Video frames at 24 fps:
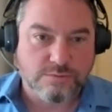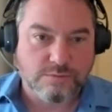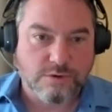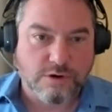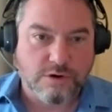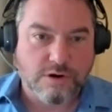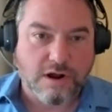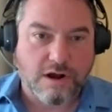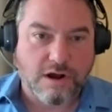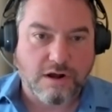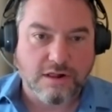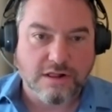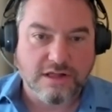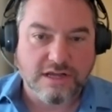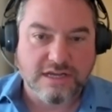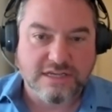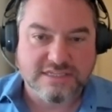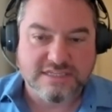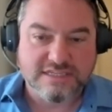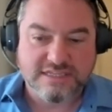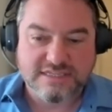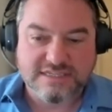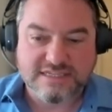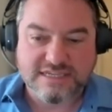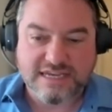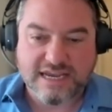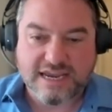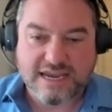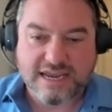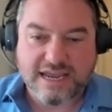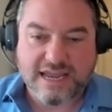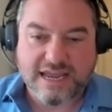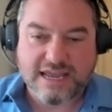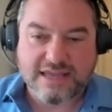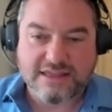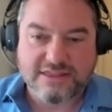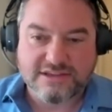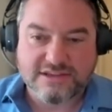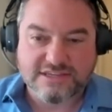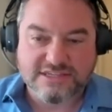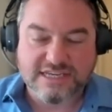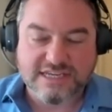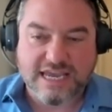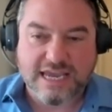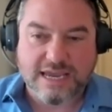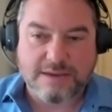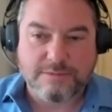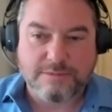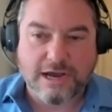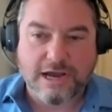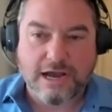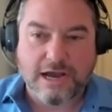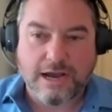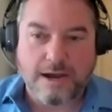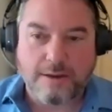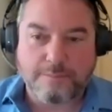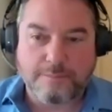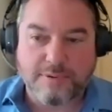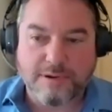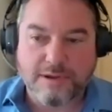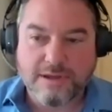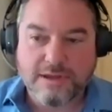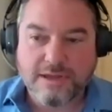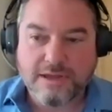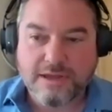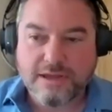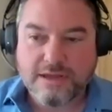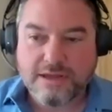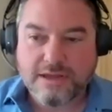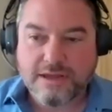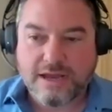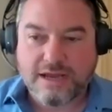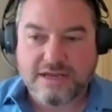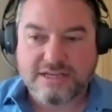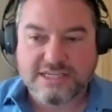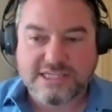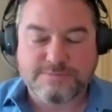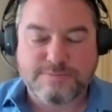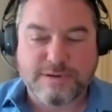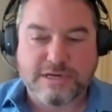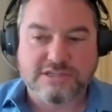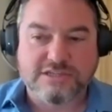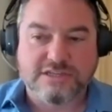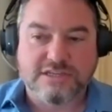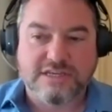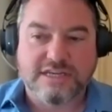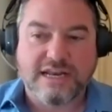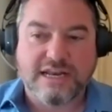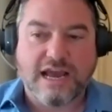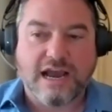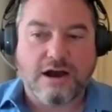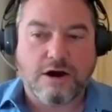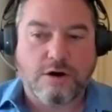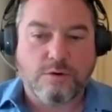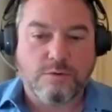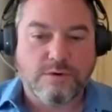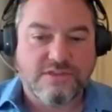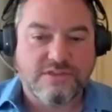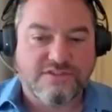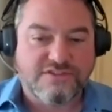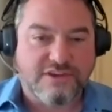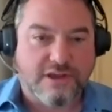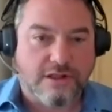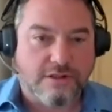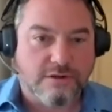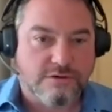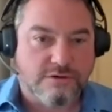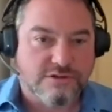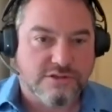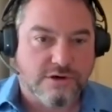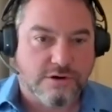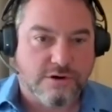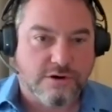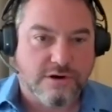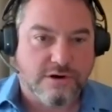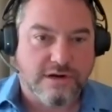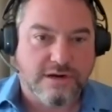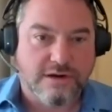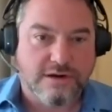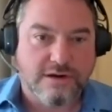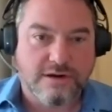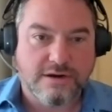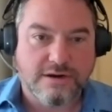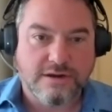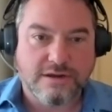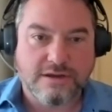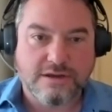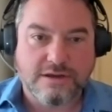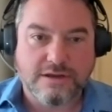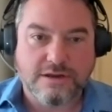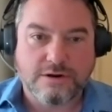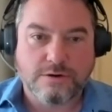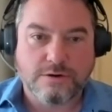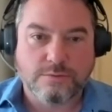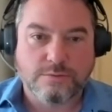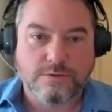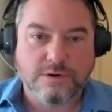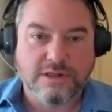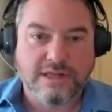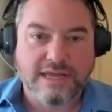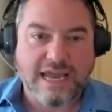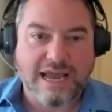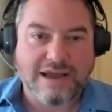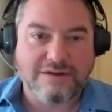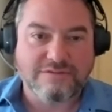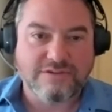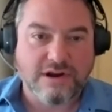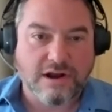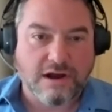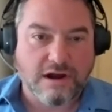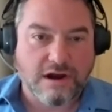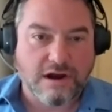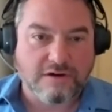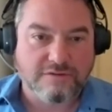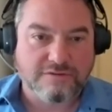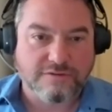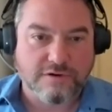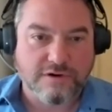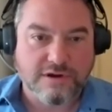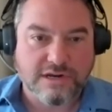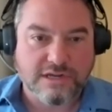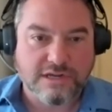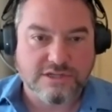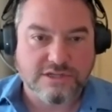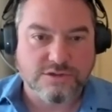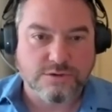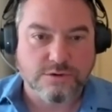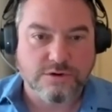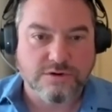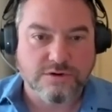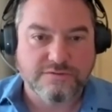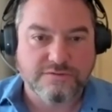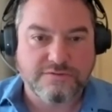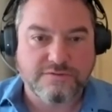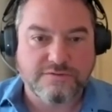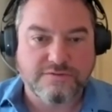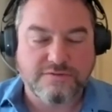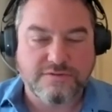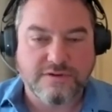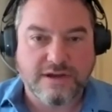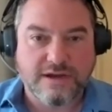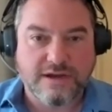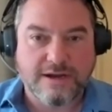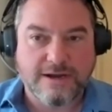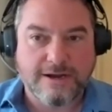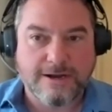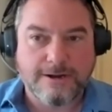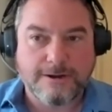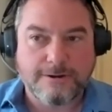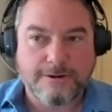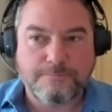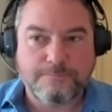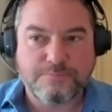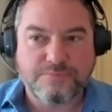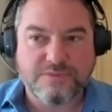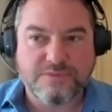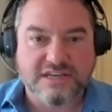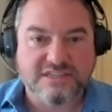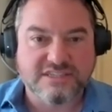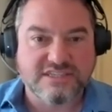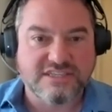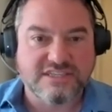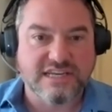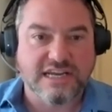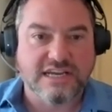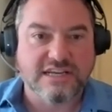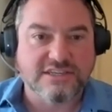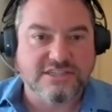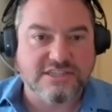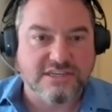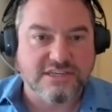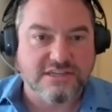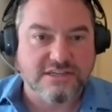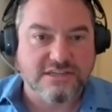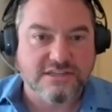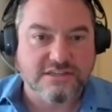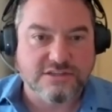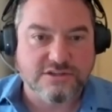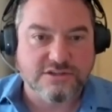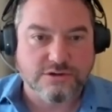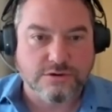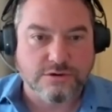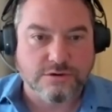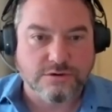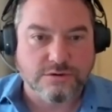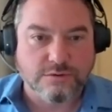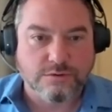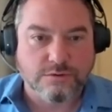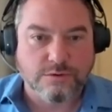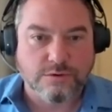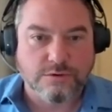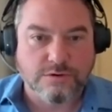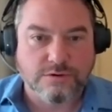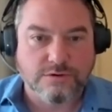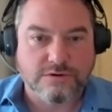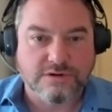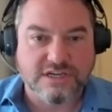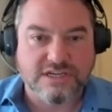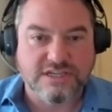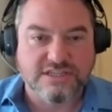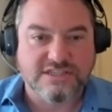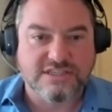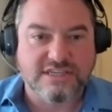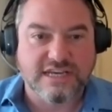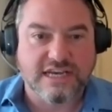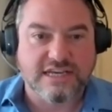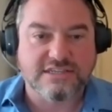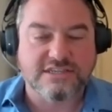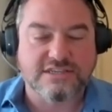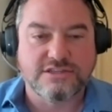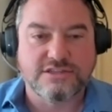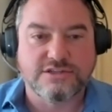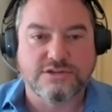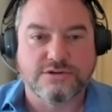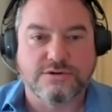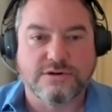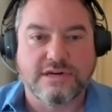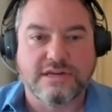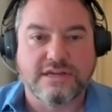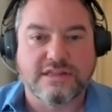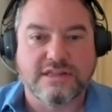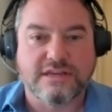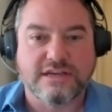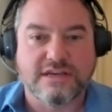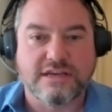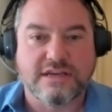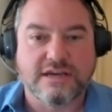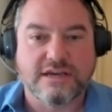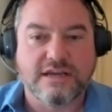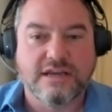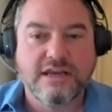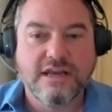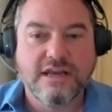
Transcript: will call us and say, hey, this came up, especially now when sellers aren't really having to offer any sort of extensions or concessions or anything.